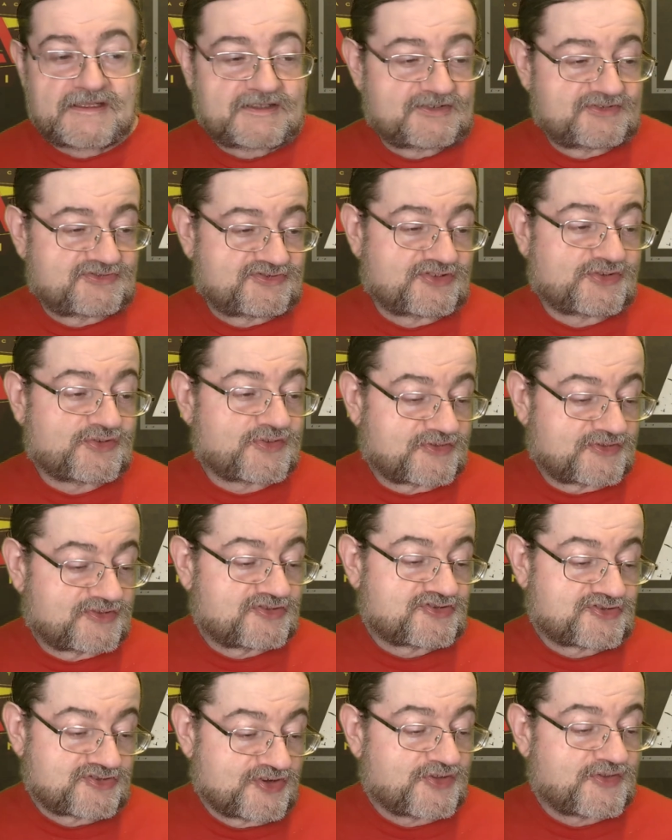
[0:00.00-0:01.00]
truth,
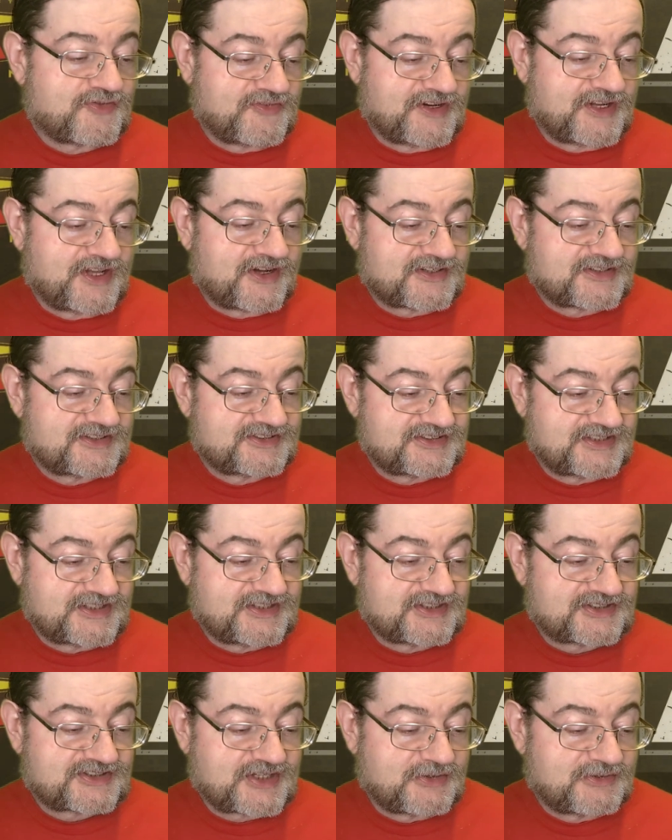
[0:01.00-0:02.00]
truthfully, I can see
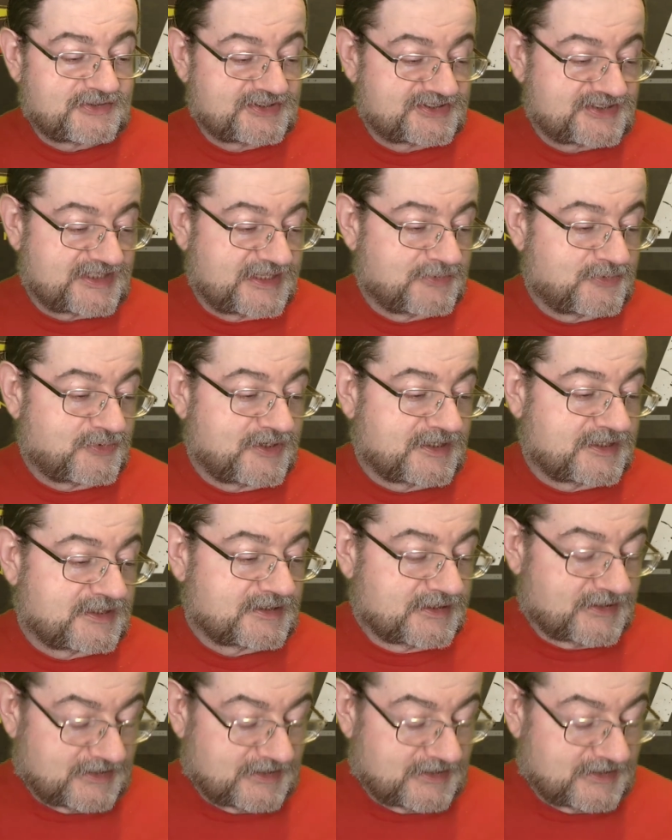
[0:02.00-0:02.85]
this going the same way.